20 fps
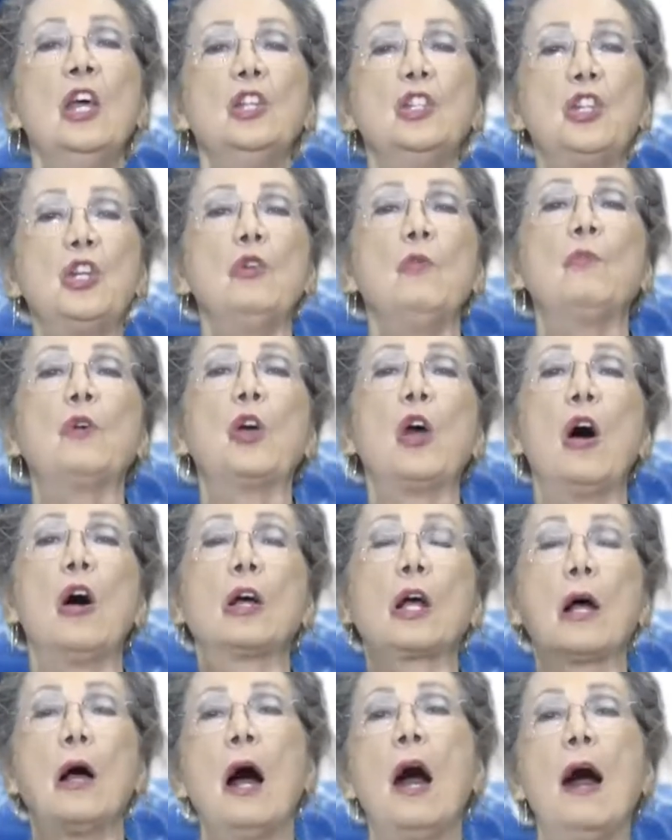to
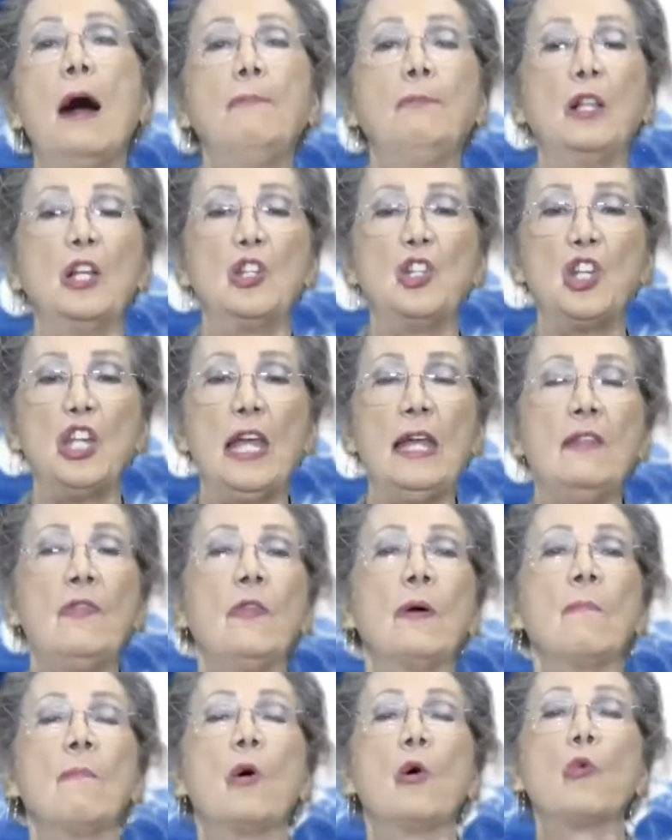accomplish in
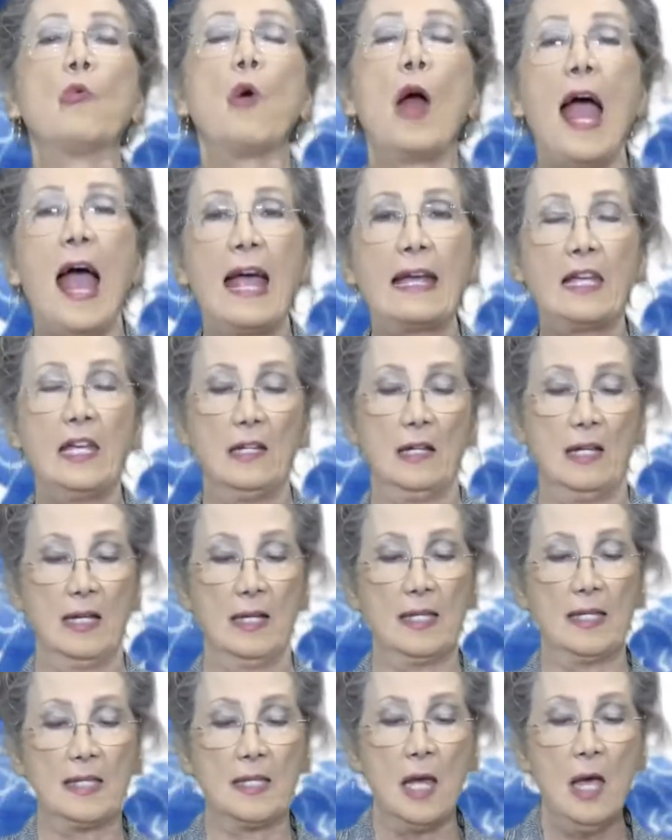the
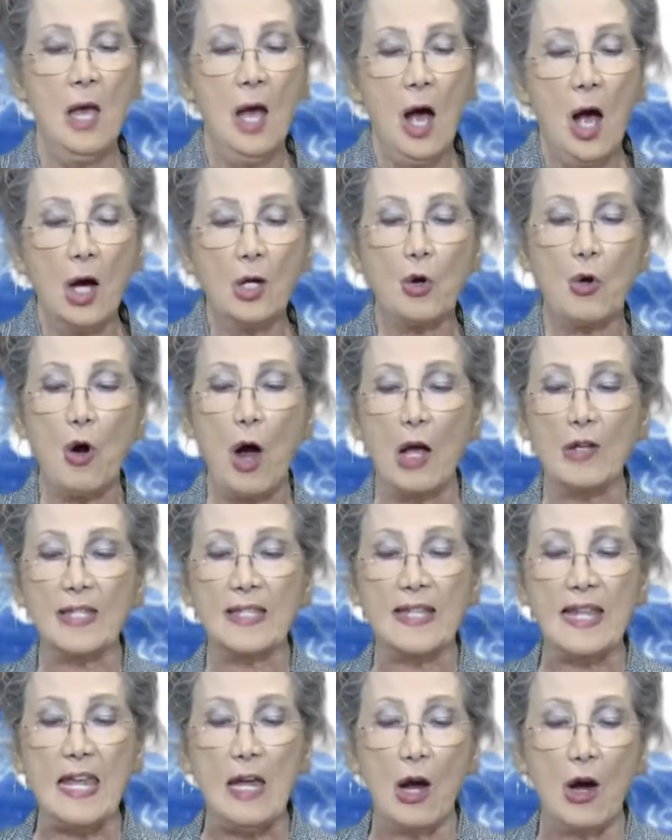miraculous across
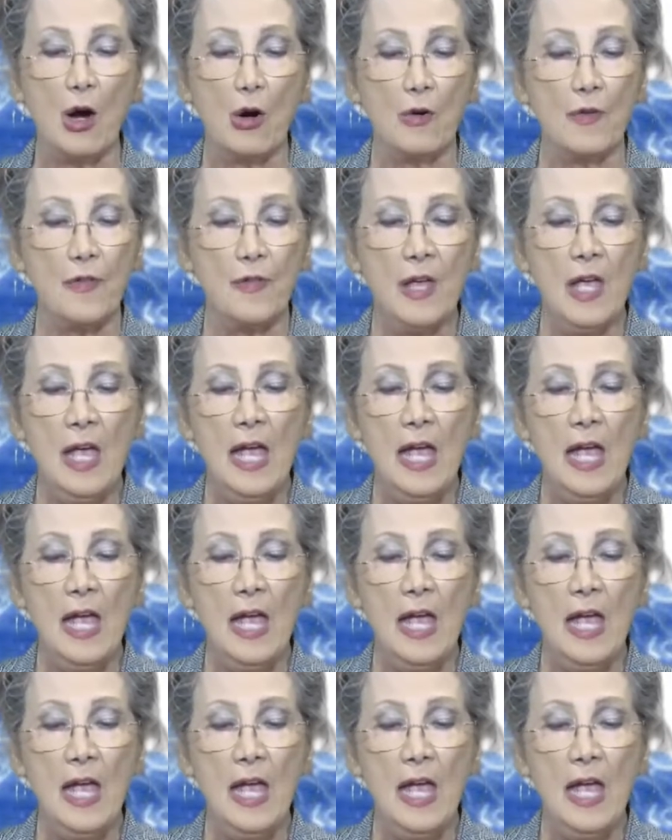the earth.